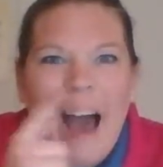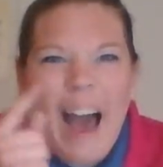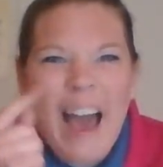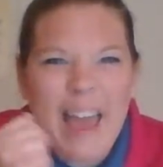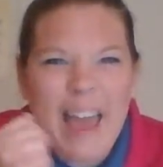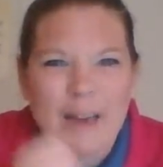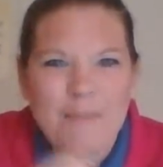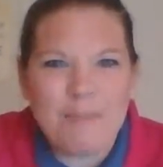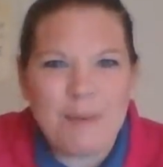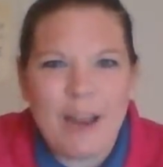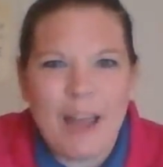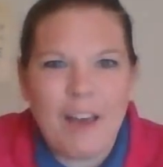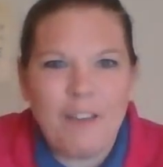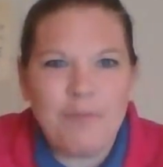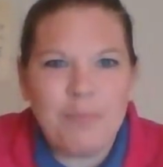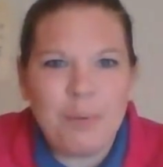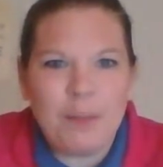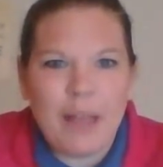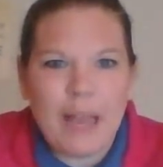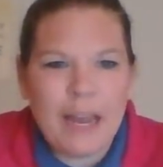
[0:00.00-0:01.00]
I happen to
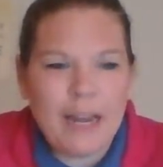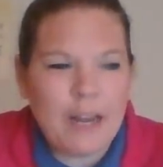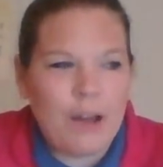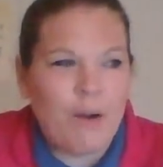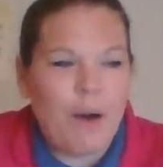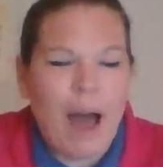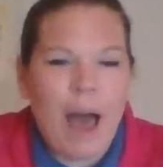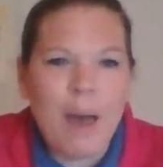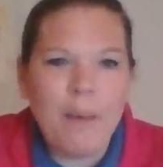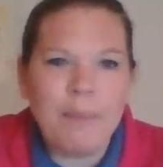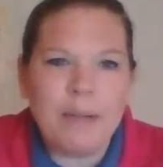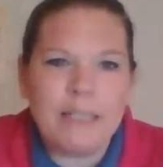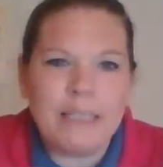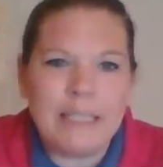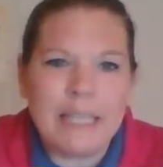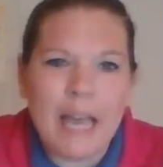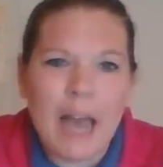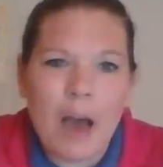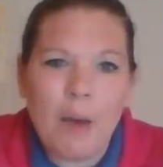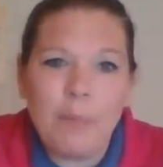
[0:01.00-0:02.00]
have Play-Doh.
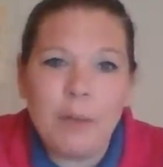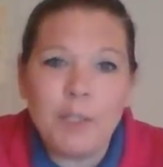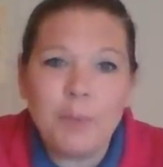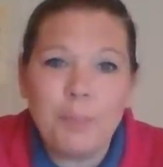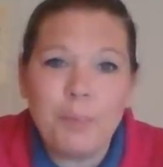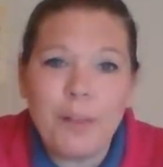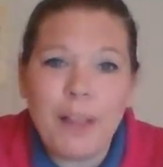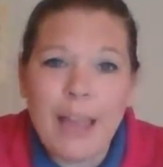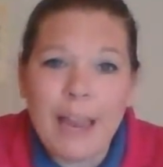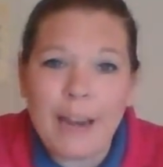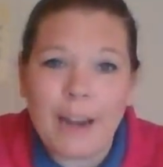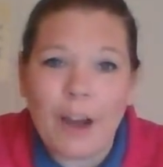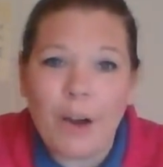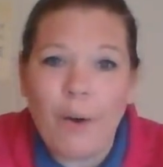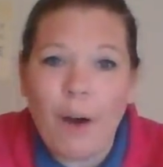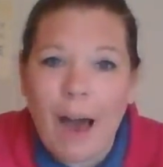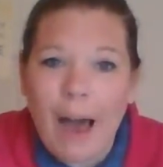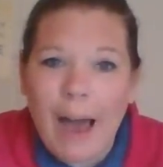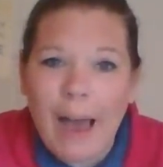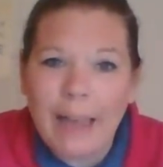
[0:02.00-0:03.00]
I'm going to see how much
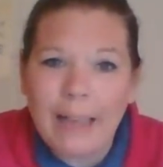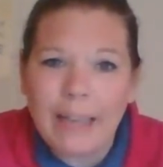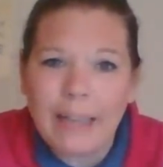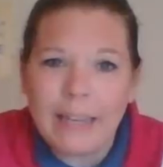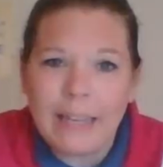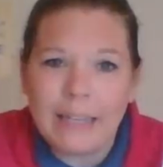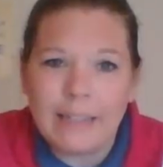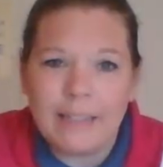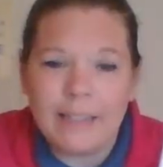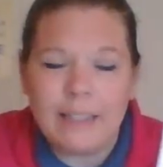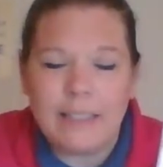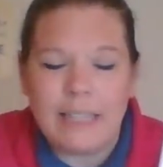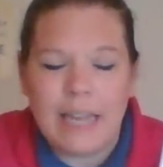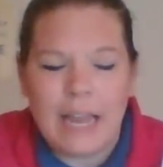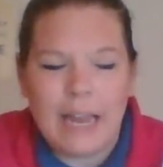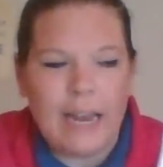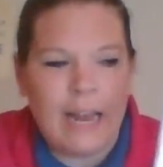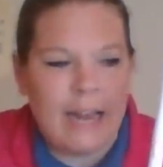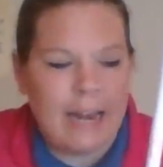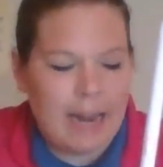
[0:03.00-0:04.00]
Play-Doh I can get
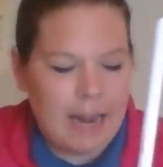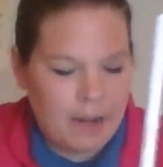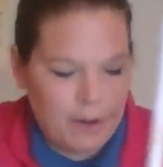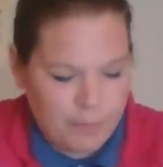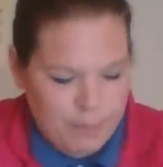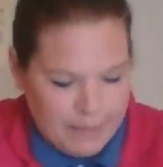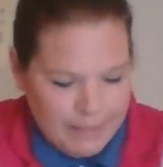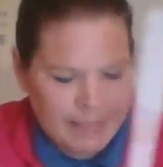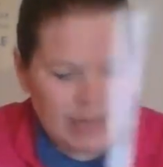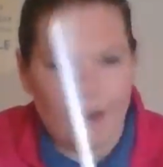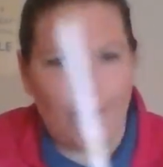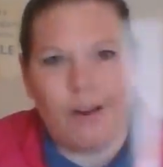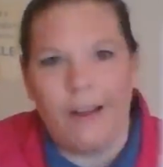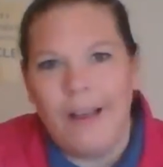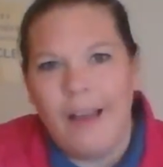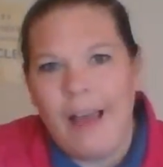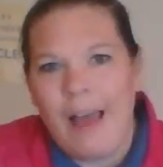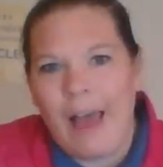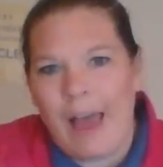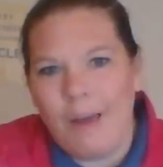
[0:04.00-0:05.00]
to stand on the end of my
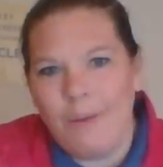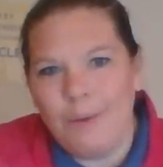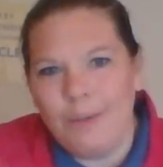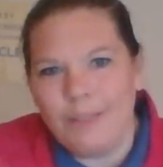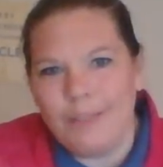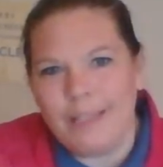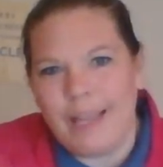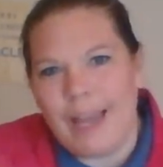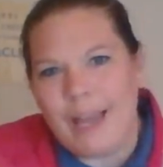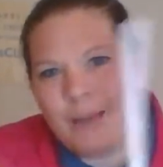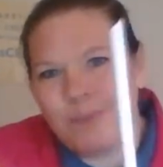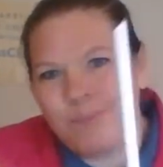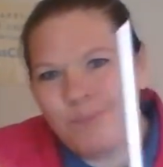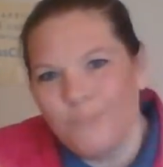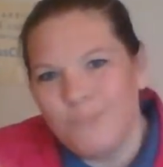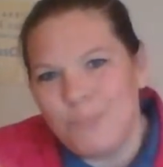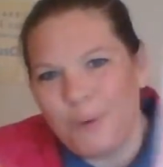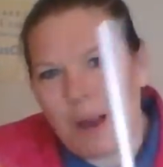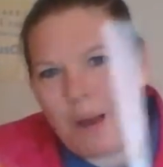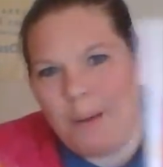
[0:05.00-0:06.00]
tower. I will
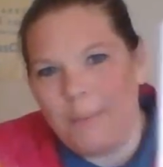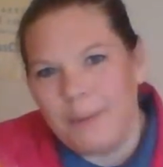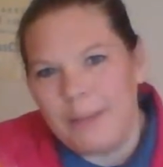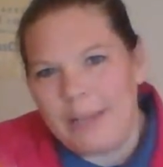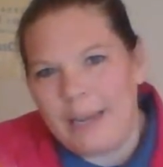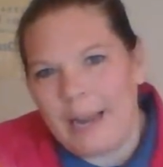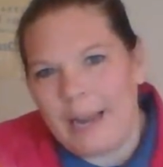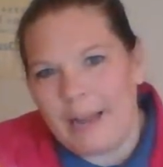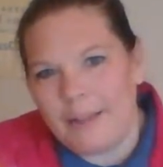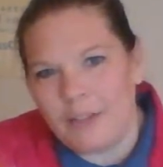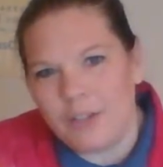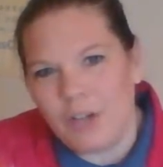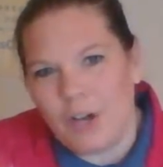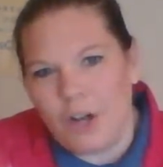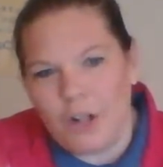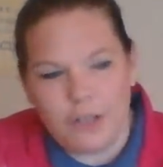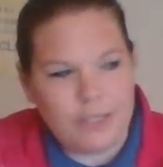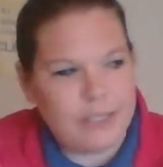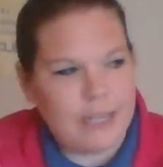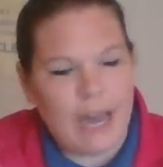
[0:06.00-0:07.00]
say, probably not the
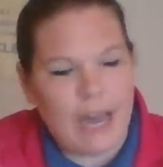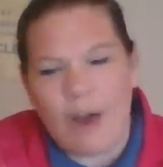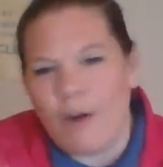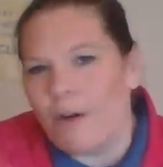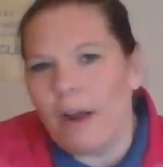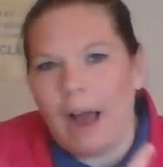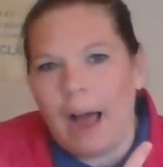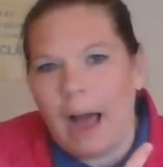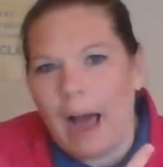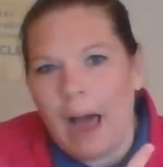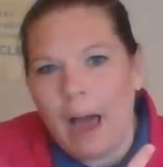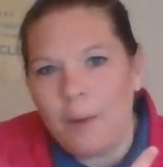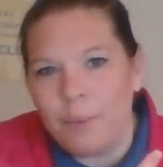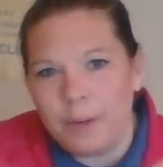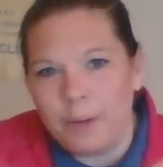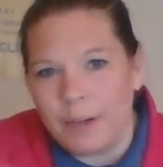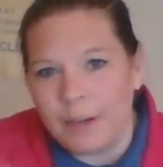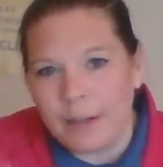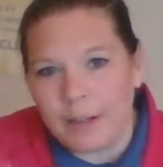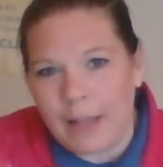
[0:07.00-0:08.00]
tallest tower. I
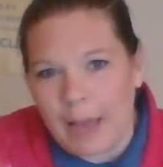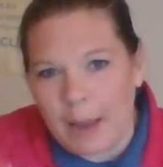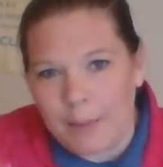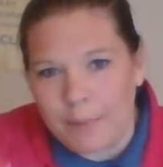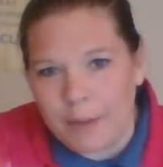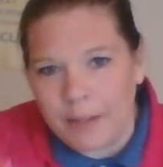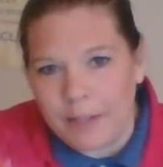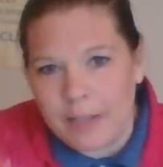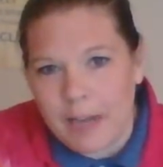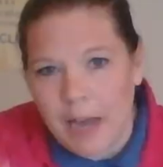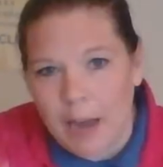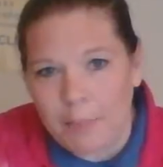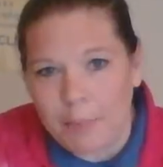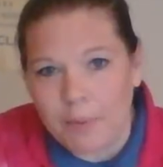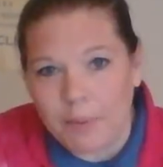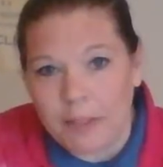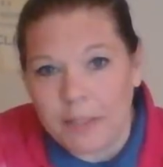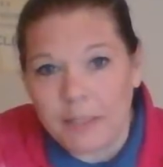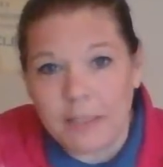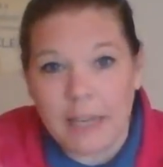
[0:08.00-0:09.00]
wouldn't climb to the top
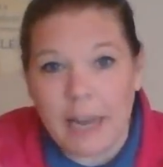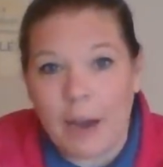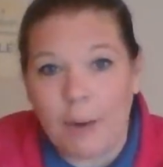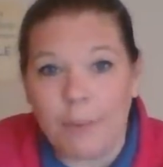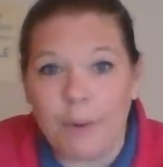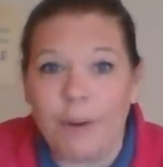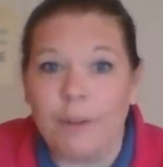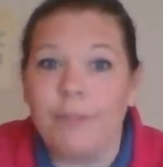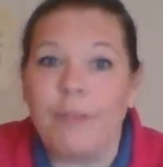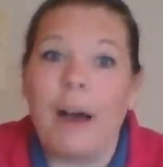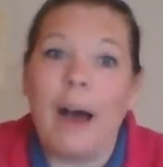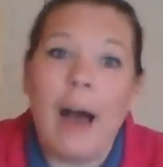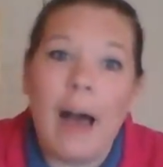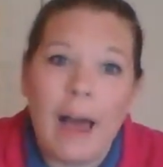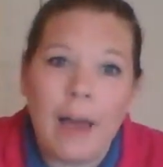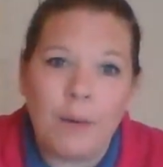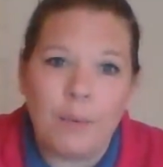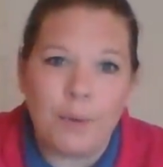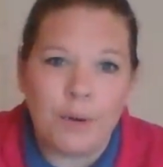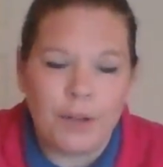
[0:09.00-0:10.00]
of this tower if
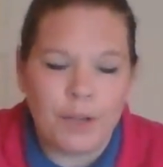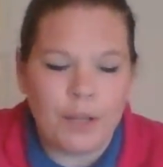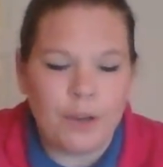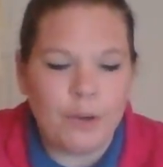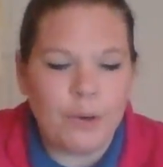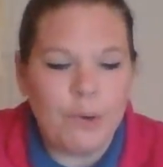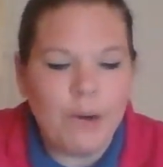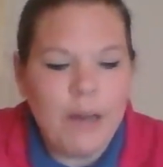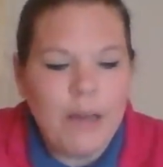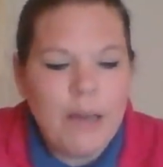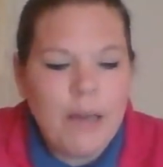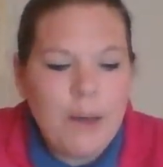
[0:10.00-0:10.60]
I were you.